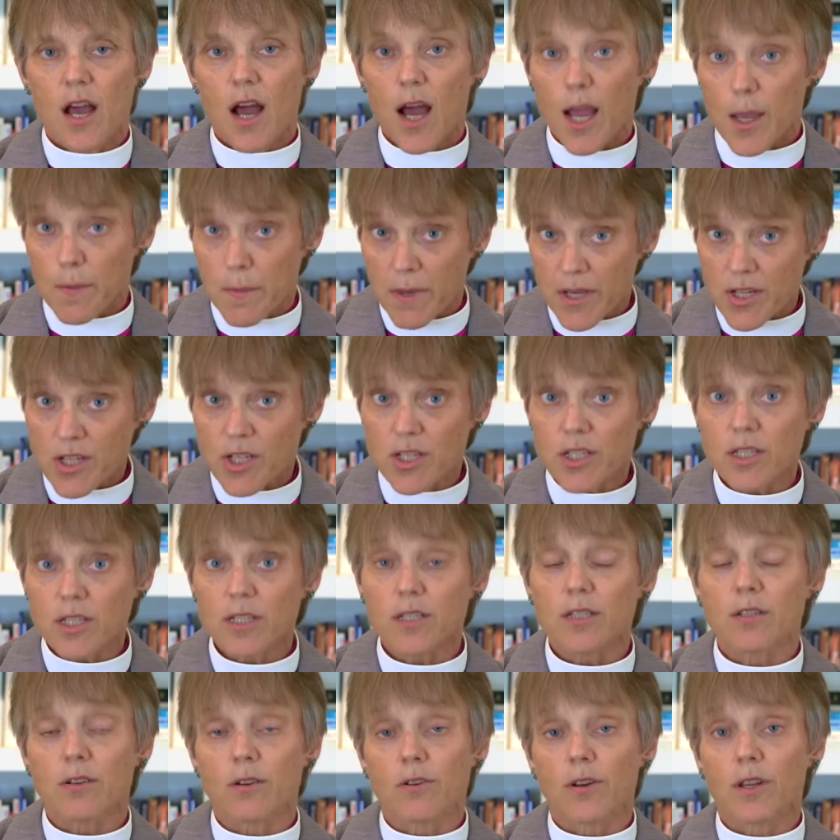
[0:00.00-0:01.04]
I mentioned to
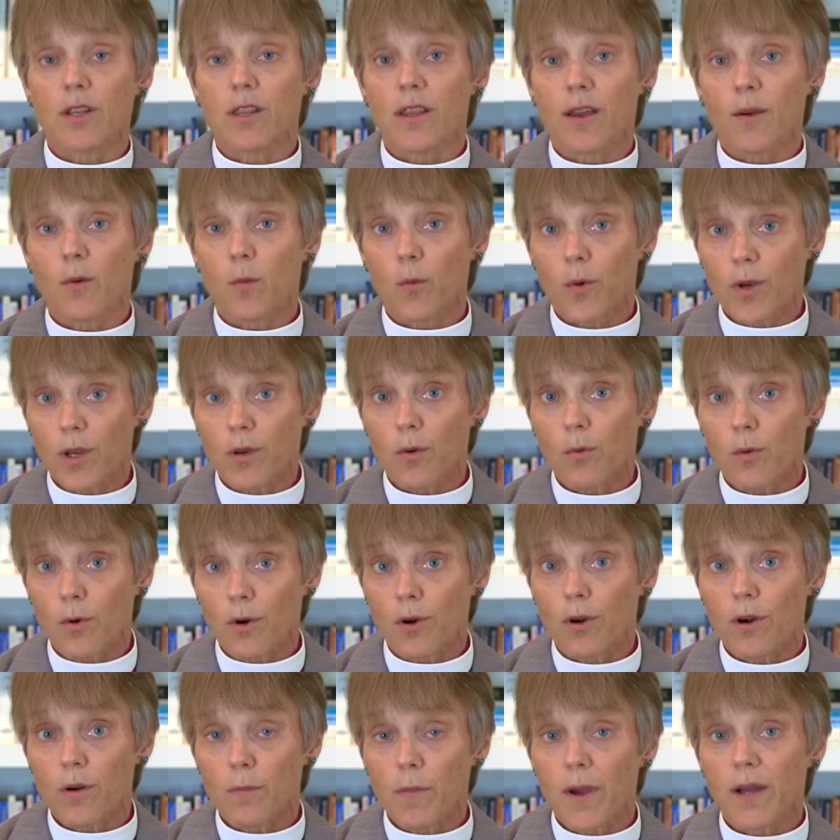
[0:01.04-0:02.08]
Tony that we
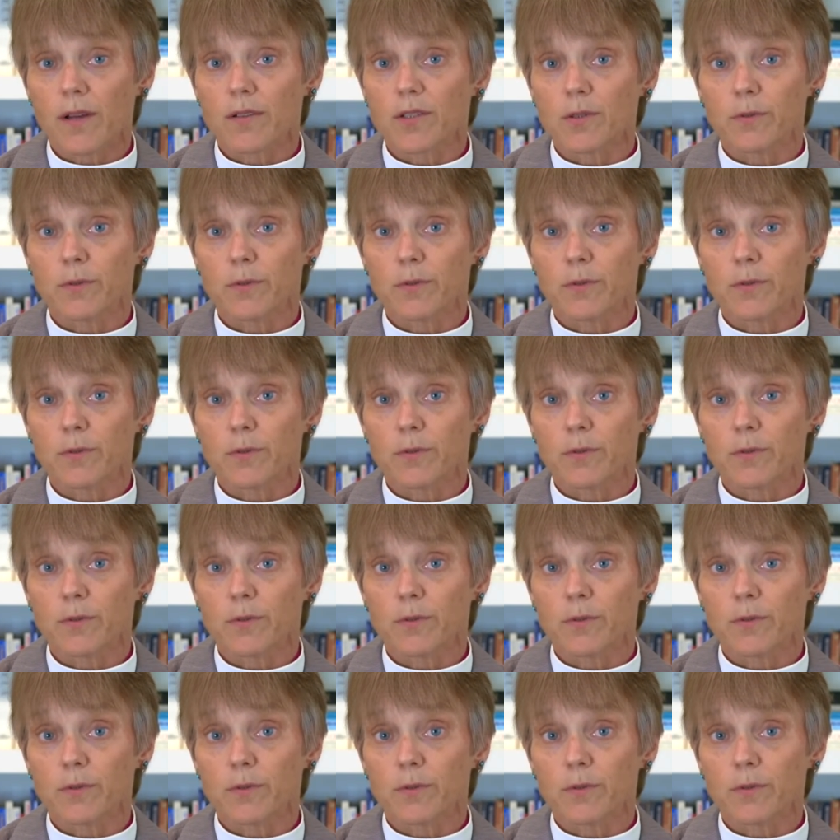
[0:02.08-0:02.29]
were about